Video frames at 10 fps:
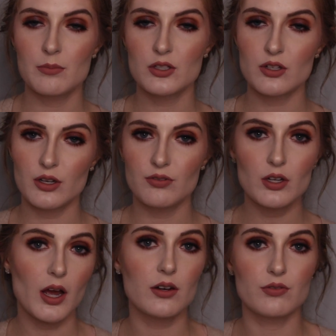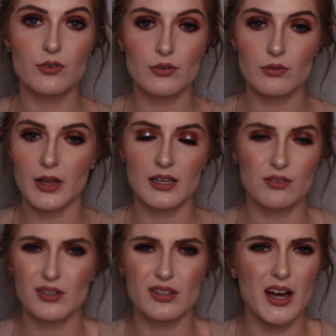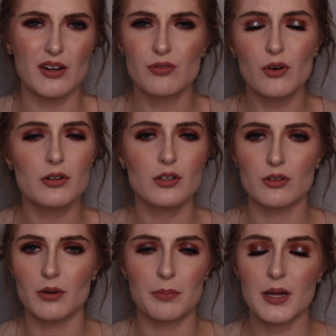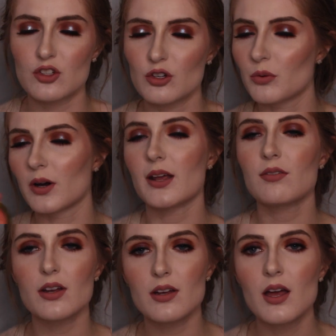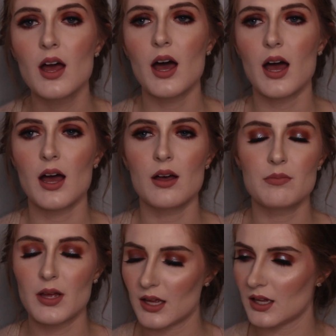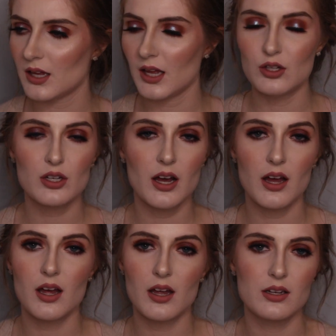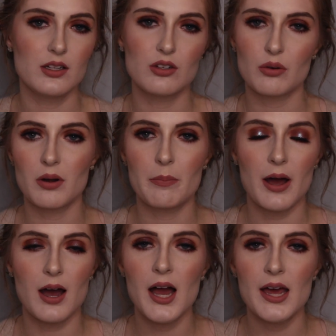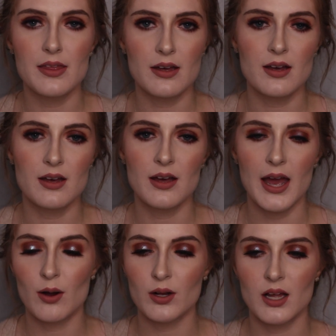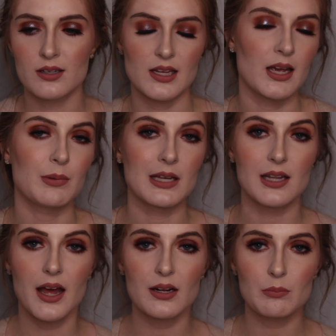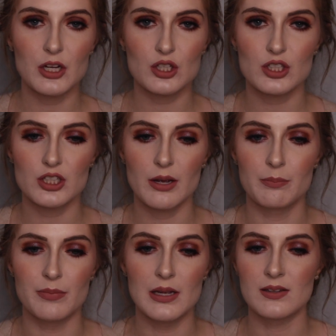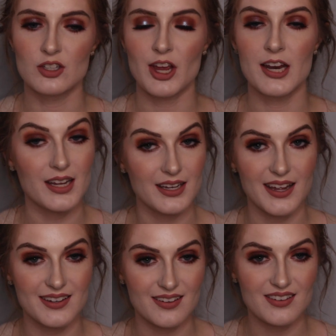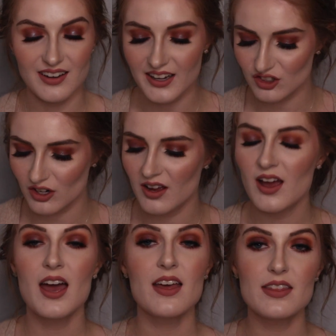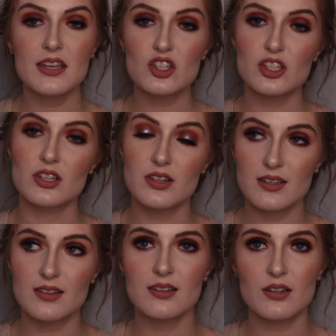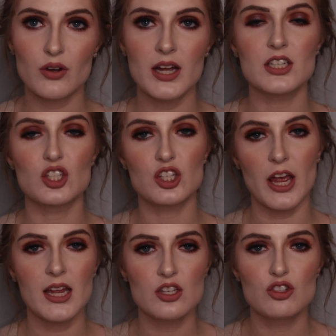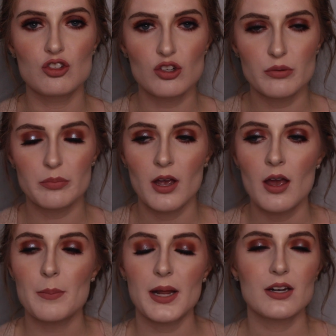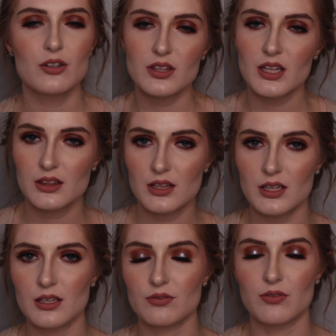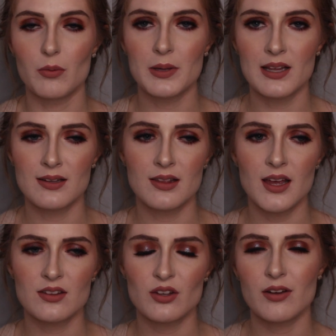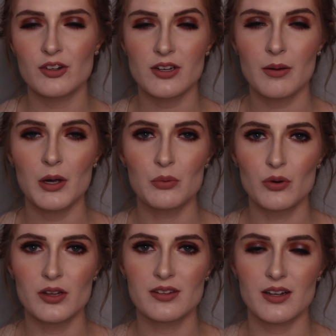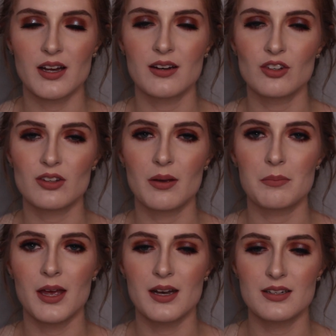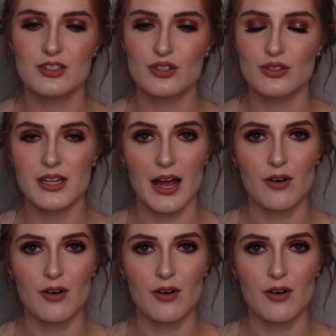So if you can't afford, or you're on a budget or whatever, and you don't want to buy the Hourglass Ambient Lighting Blush in the shade Incandescent Electra, this is a great shade dupe, but I don't think the formula's there. So every time I wore this, I kind of just compared it to the